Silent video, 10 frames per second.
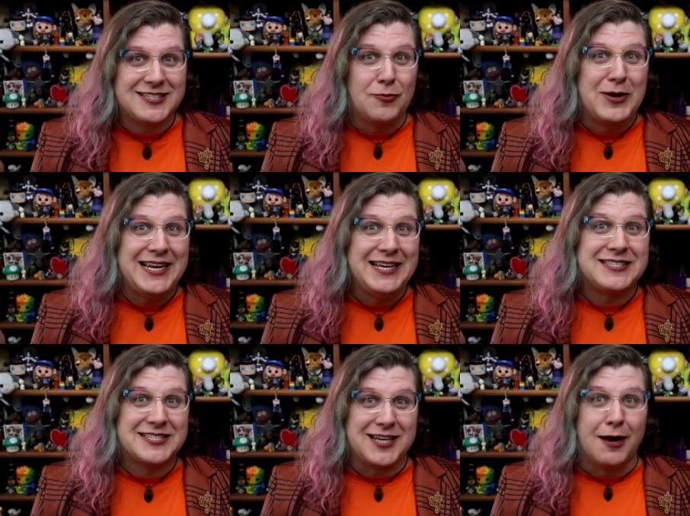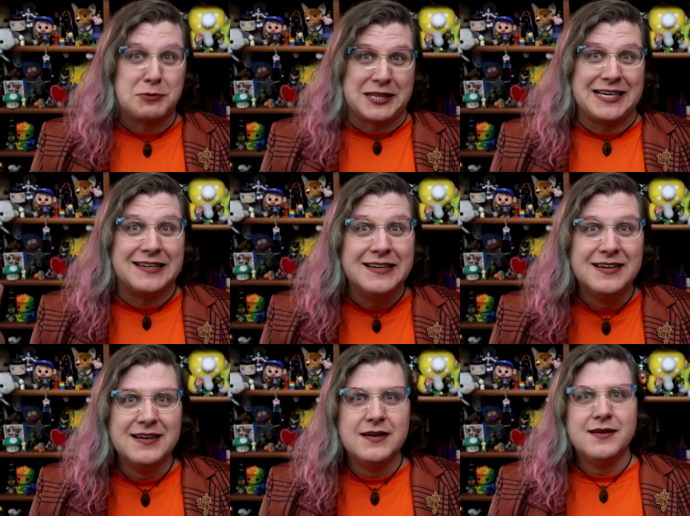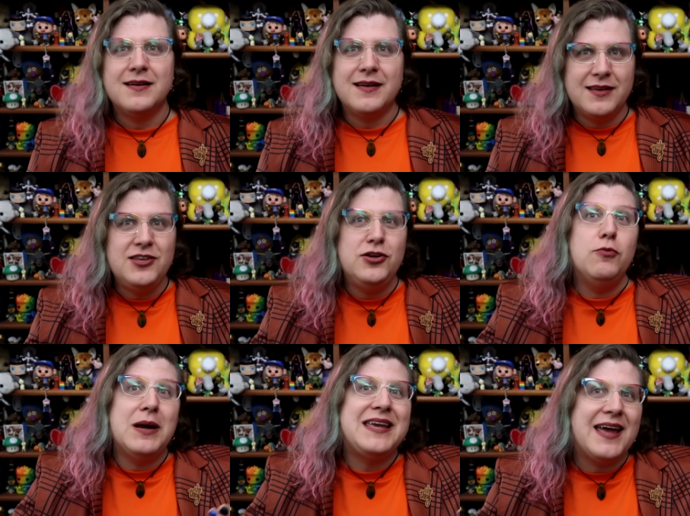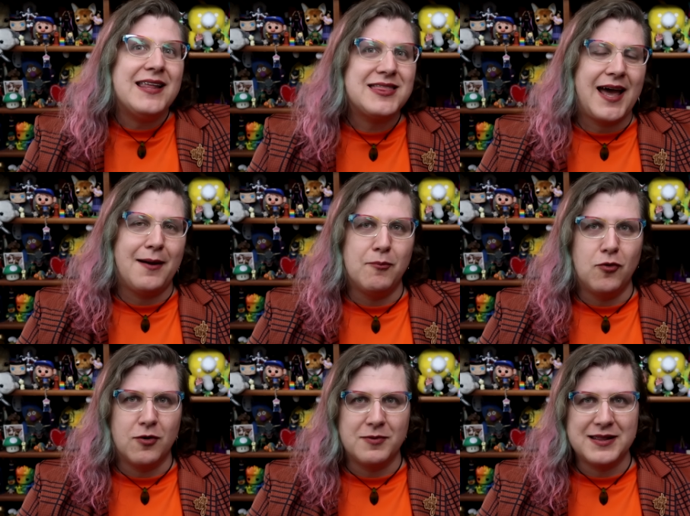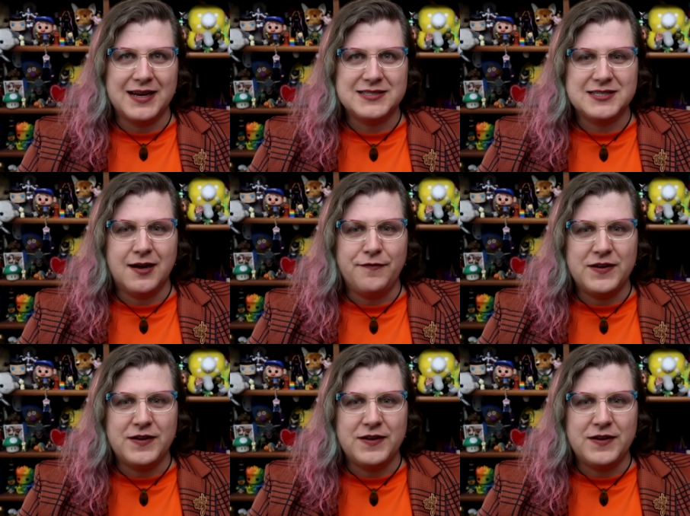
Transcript: we need something. You would get that more with that stuff,